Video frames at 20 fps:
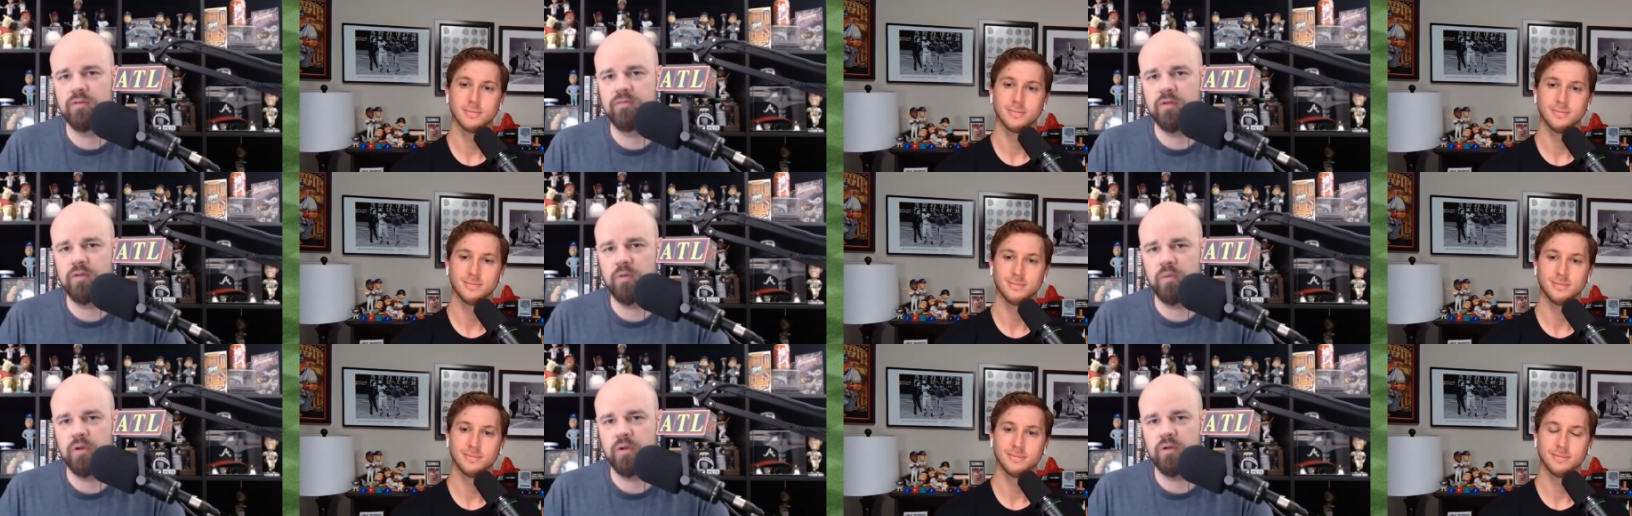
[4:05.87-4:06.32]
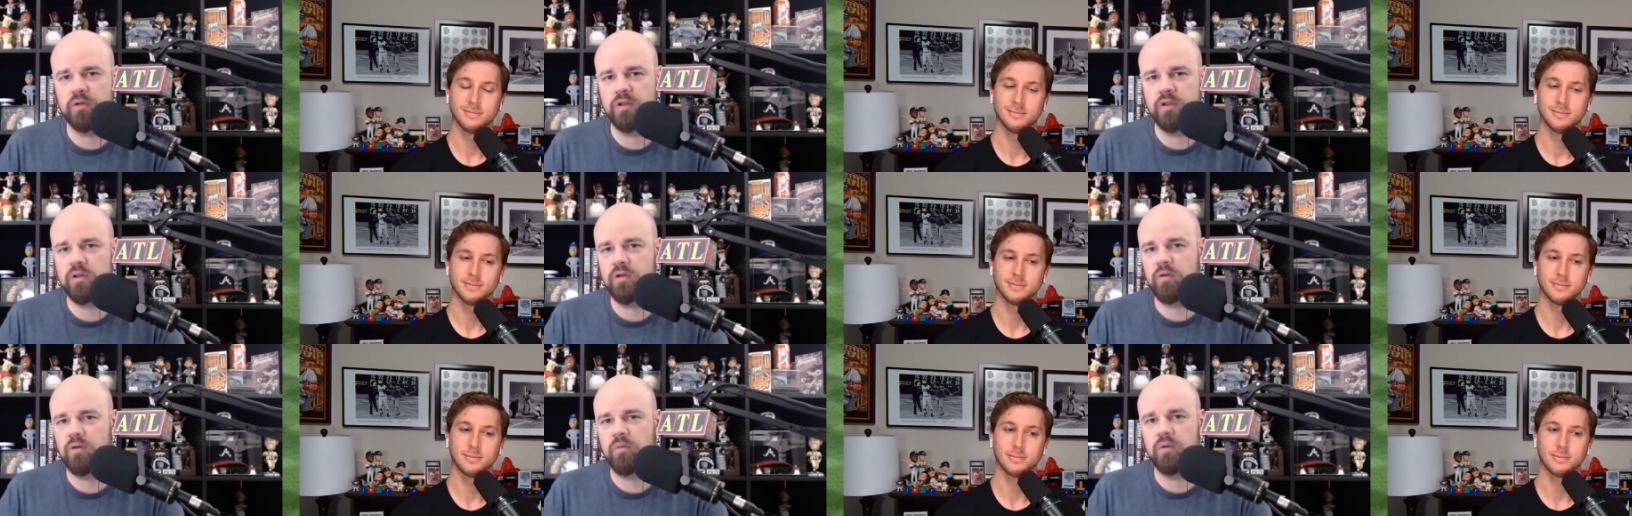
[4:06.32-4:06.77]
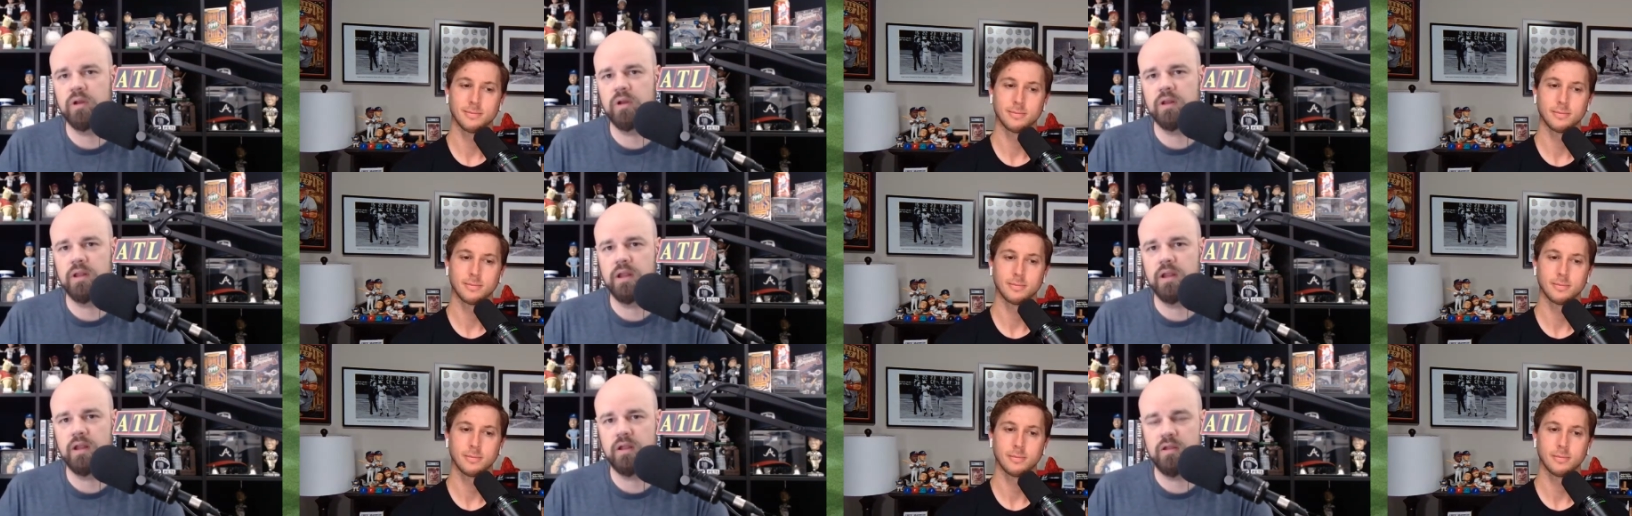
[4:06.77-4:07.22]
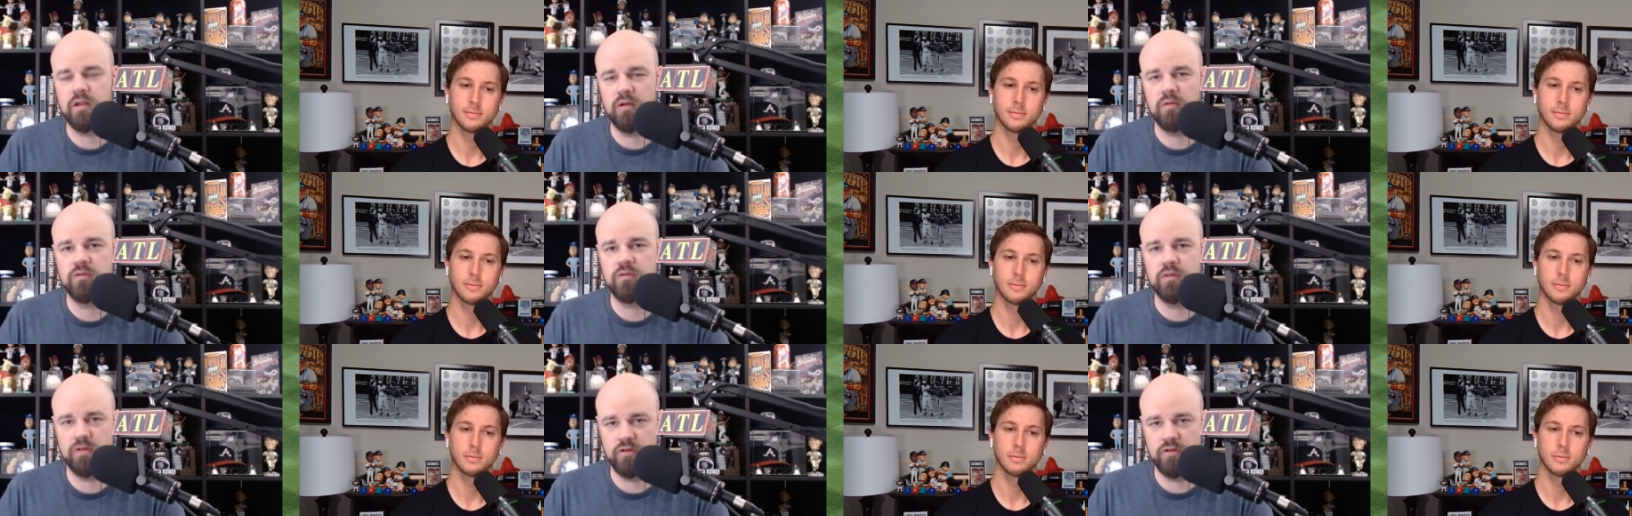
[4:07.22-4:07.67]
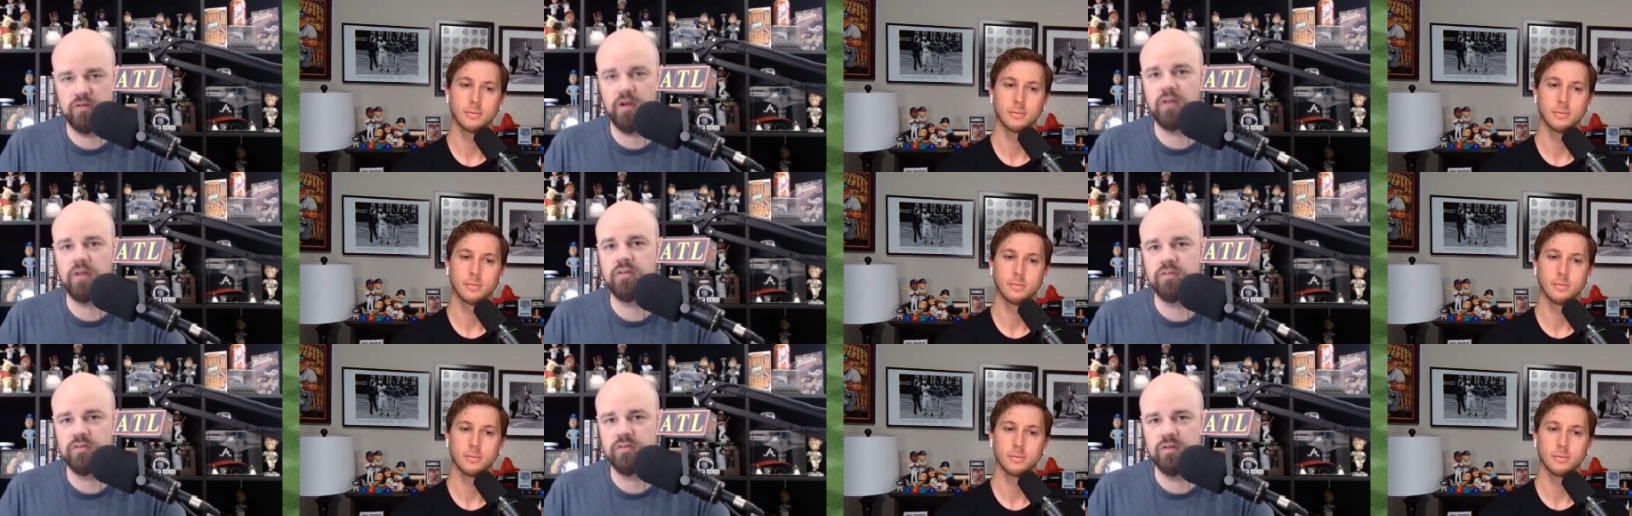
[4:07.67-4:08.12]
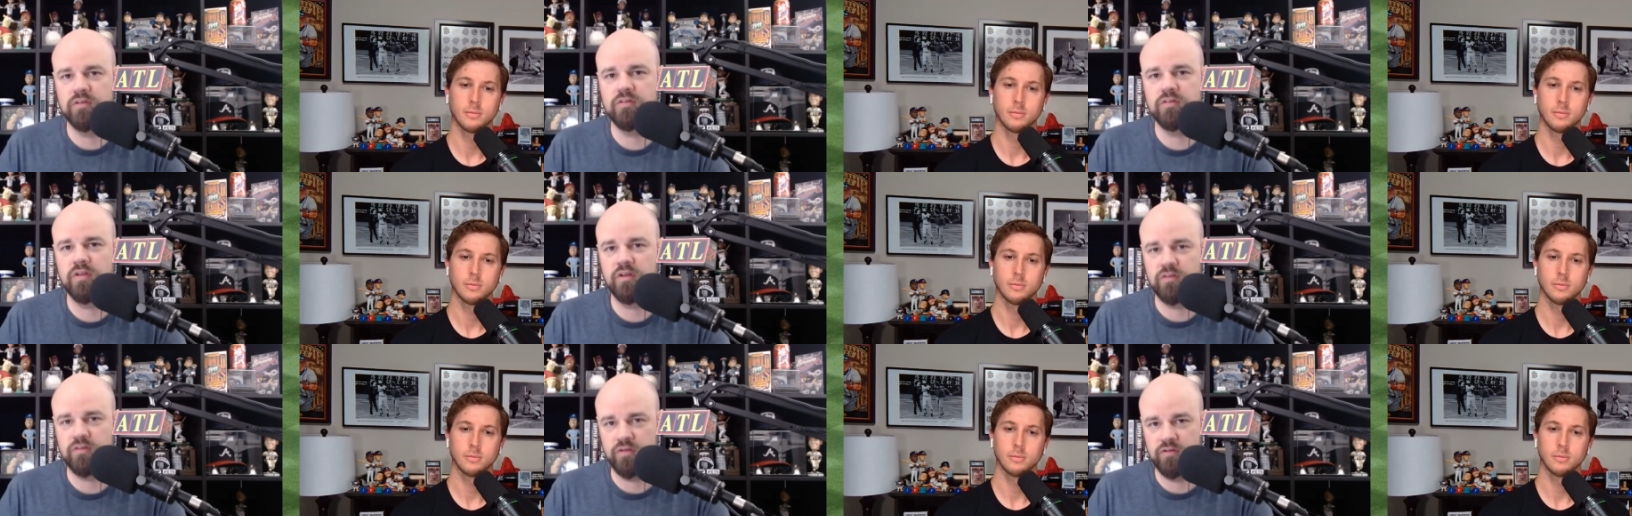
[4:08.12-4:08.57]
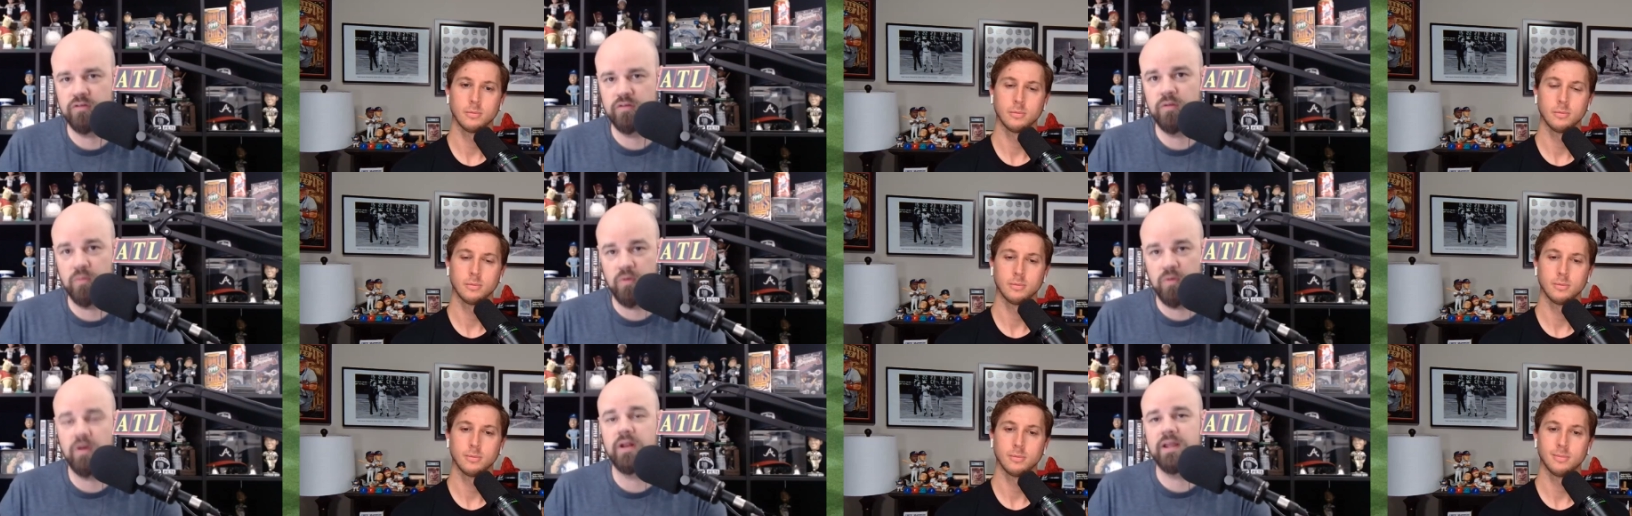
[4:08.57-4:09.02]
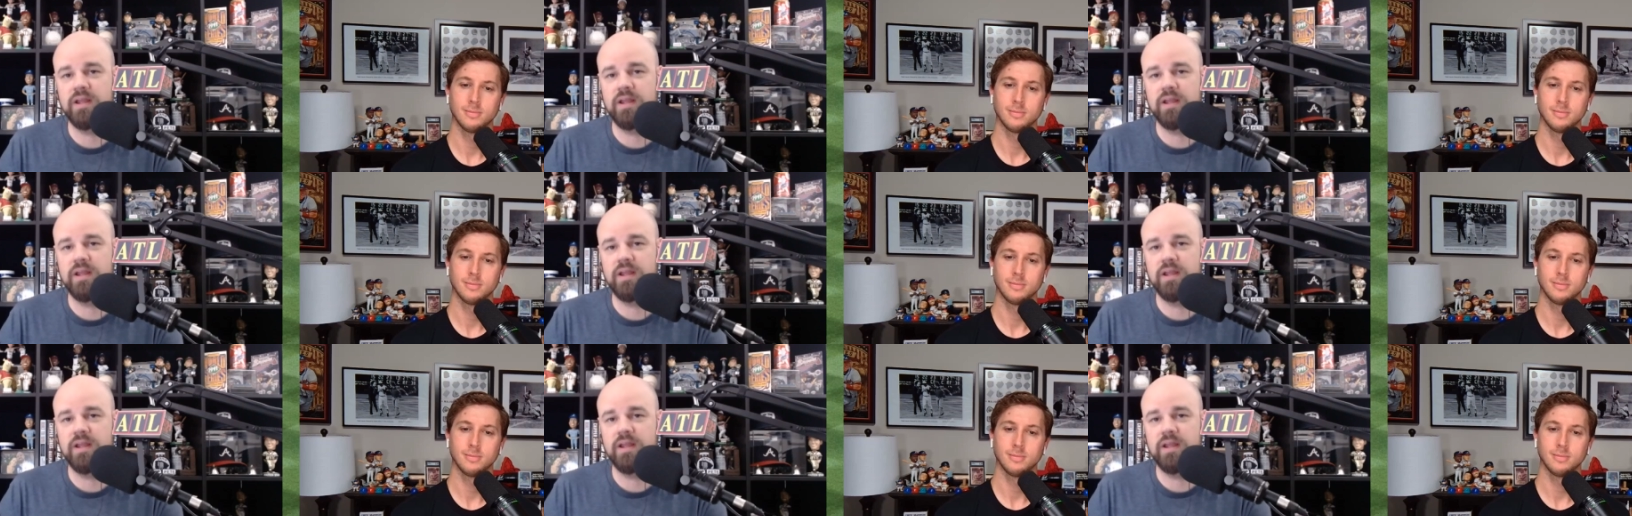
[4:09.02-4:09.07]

Speaker 1: if you will, you don't want to let it go to the judge's decisions. You want to